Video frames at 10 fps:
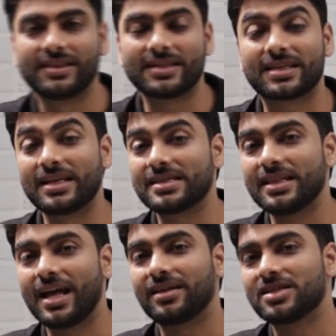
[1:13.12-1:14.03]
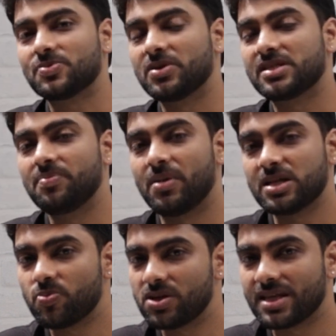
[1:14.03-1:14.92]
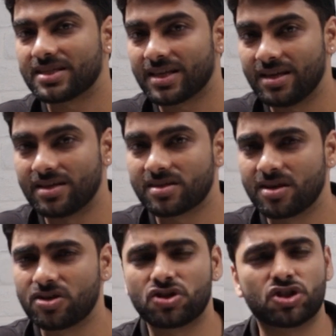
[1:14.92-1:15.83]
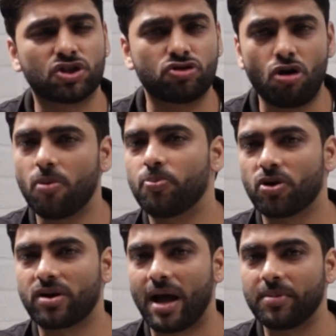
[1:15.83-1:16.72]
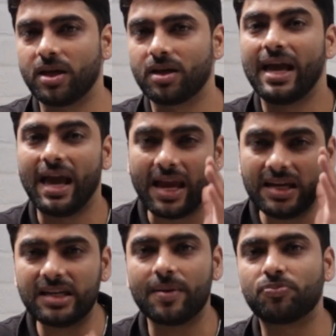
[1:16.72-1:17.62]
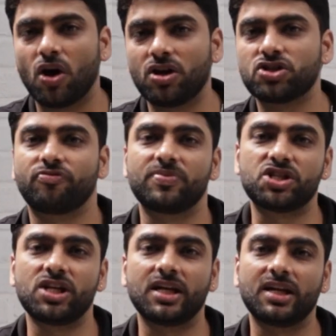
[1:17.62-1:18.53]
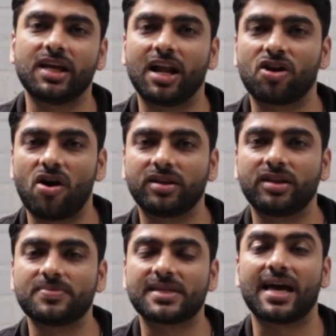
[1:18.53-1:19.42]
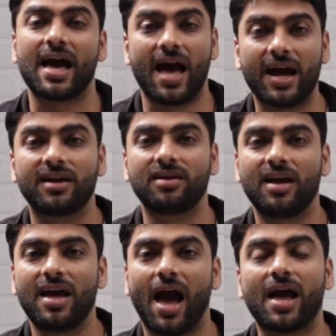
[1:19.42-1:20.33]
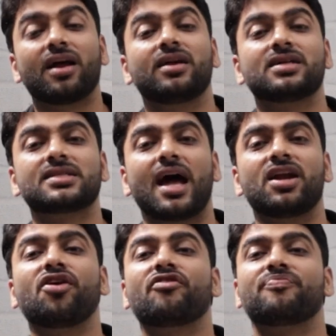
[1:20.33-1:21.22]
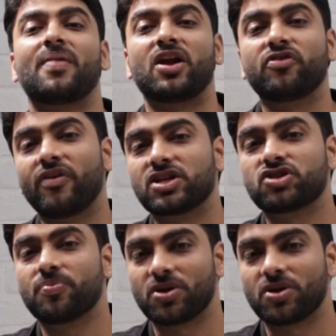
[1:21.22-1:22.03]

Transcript: The skill set that this person must possess is strong programming, in-depth knowledge of machine learning algorithms, and an understanding of manufacturing